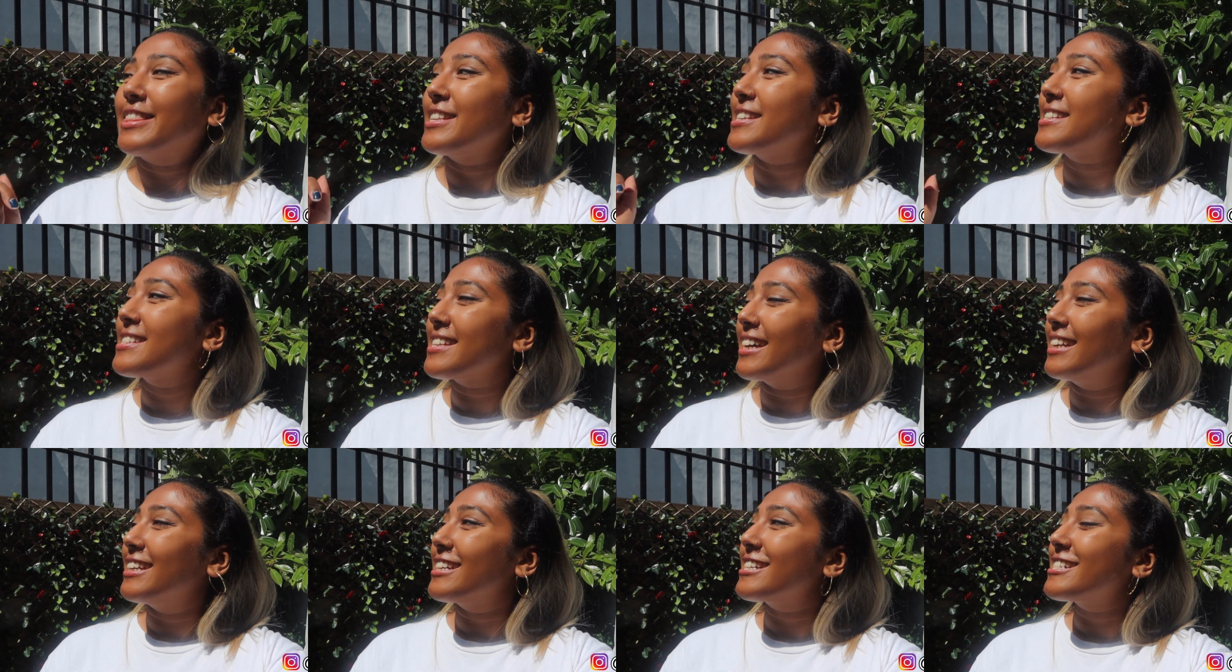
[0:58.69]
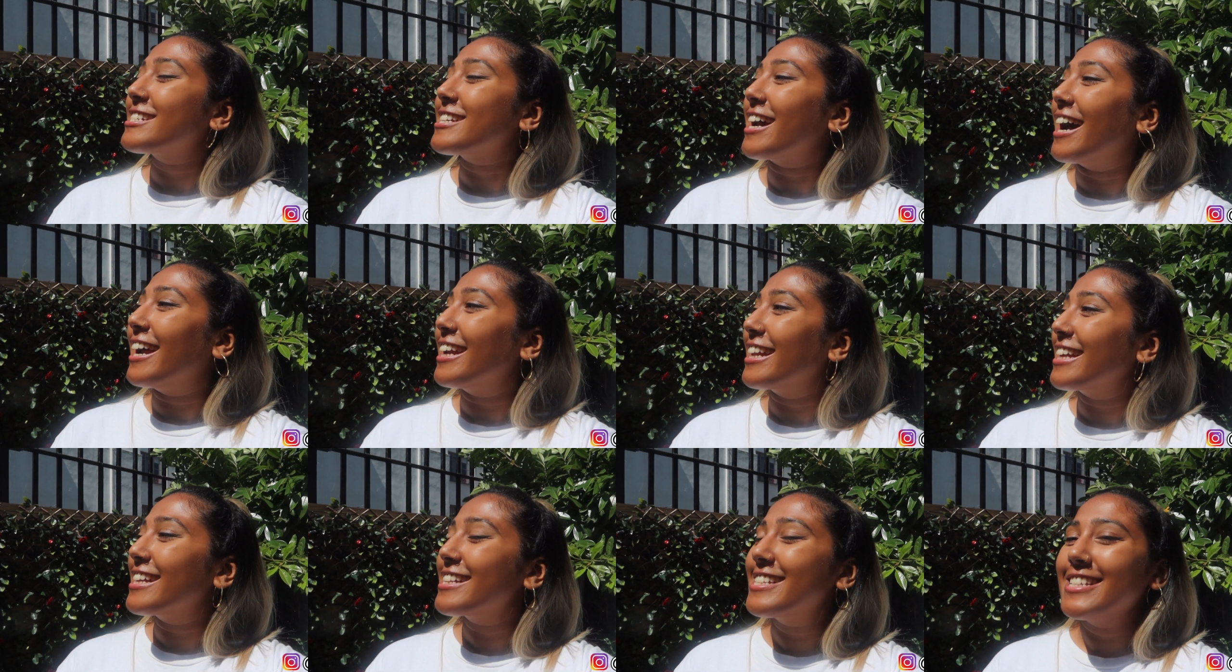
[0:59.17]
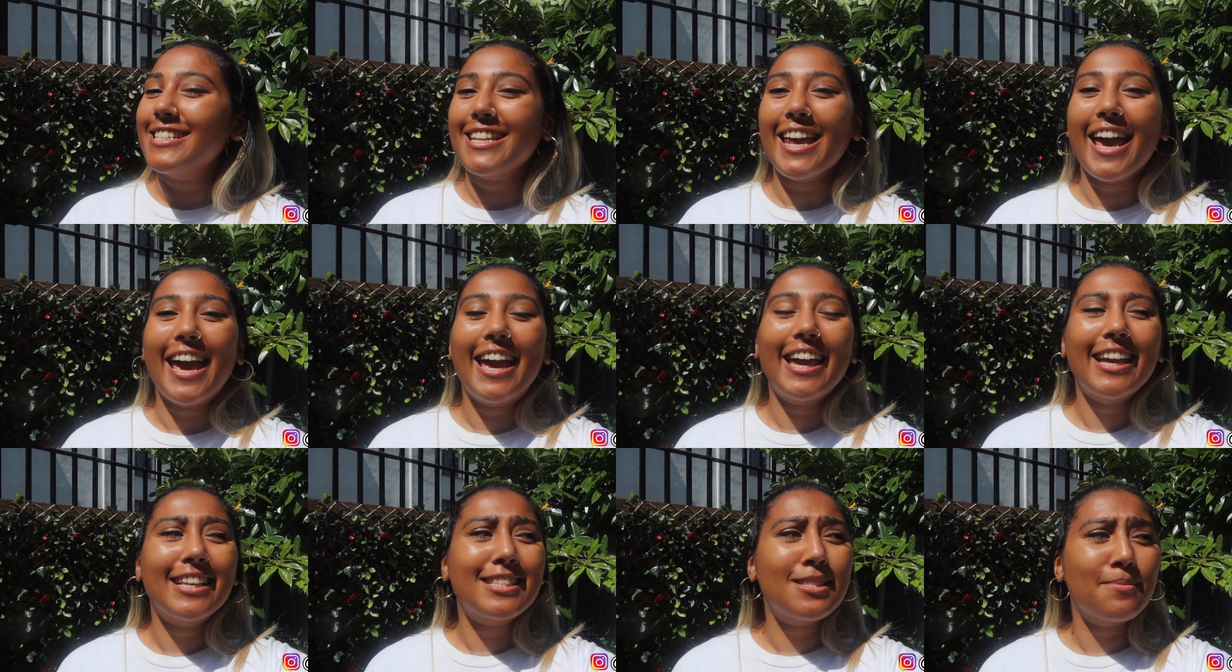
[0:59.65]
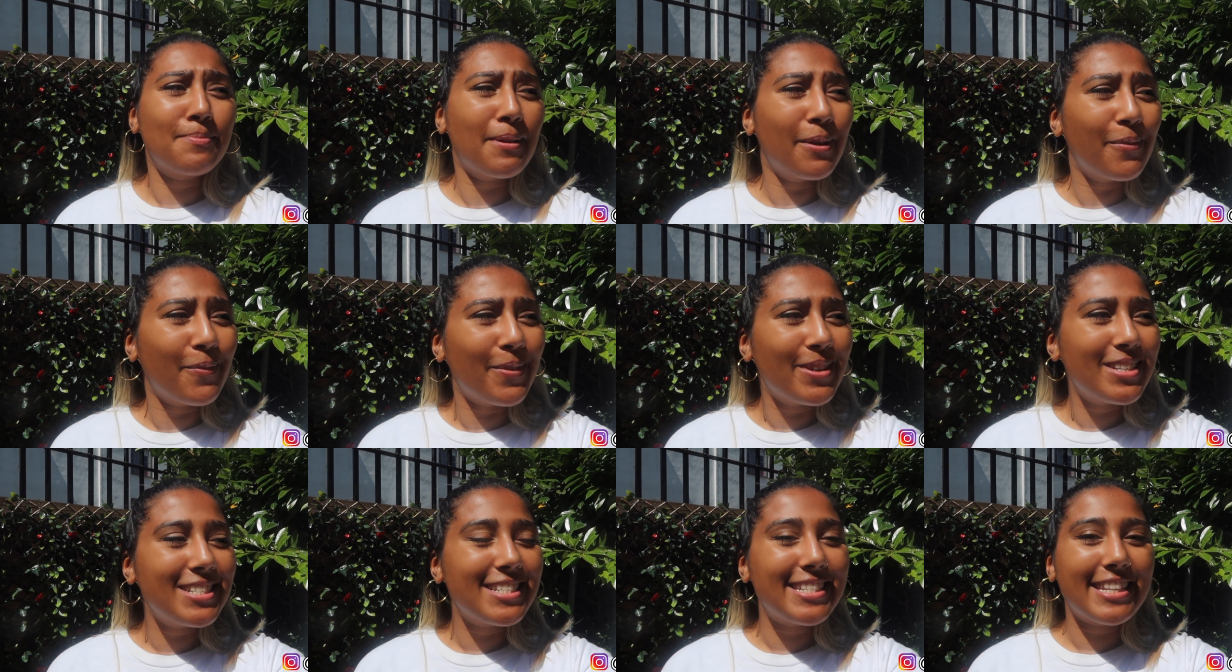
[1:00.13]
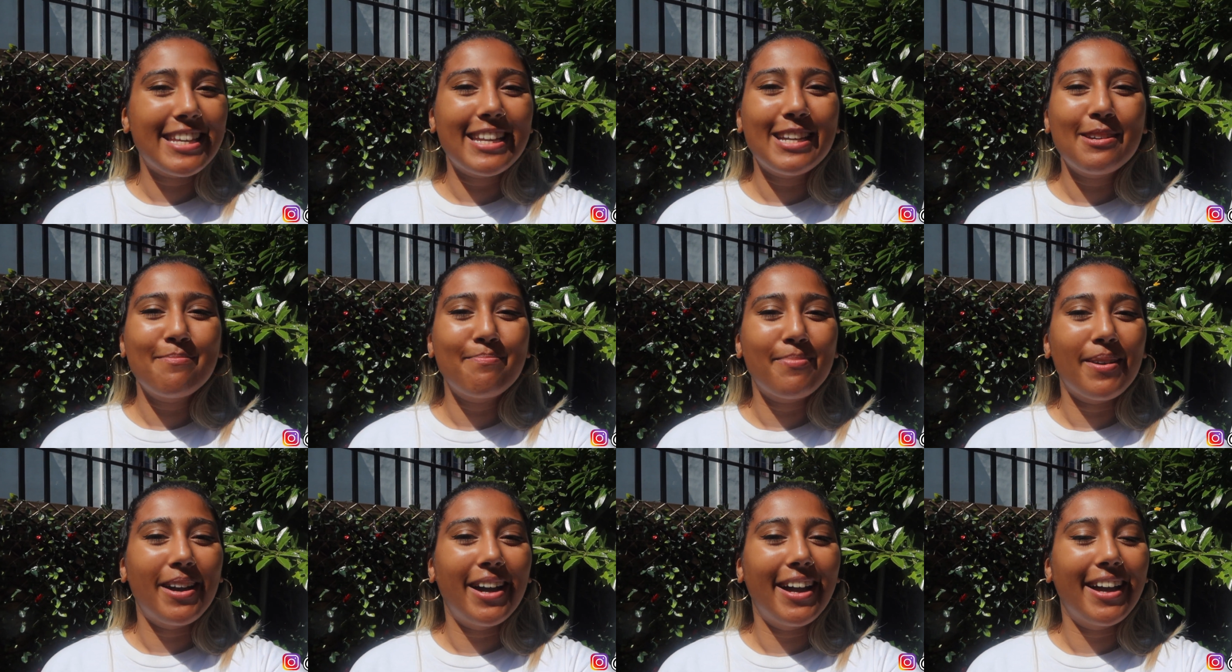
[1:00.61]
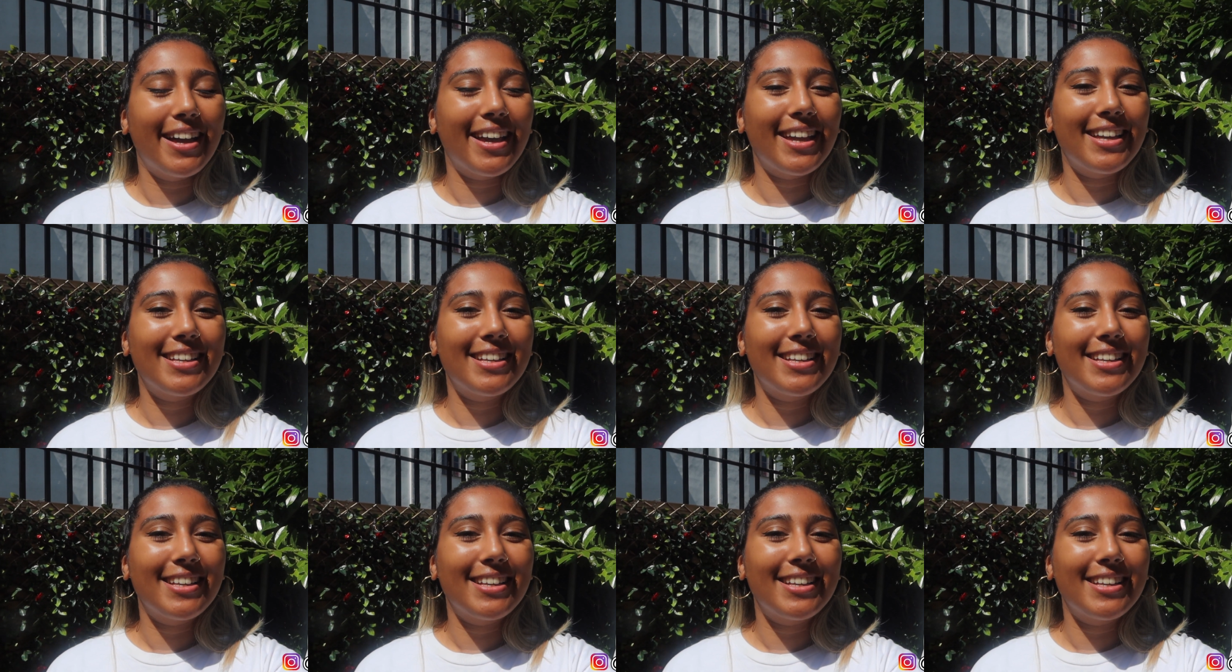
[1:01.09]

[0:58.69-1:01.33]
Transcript: The sun's shining today. It's a bit windy, but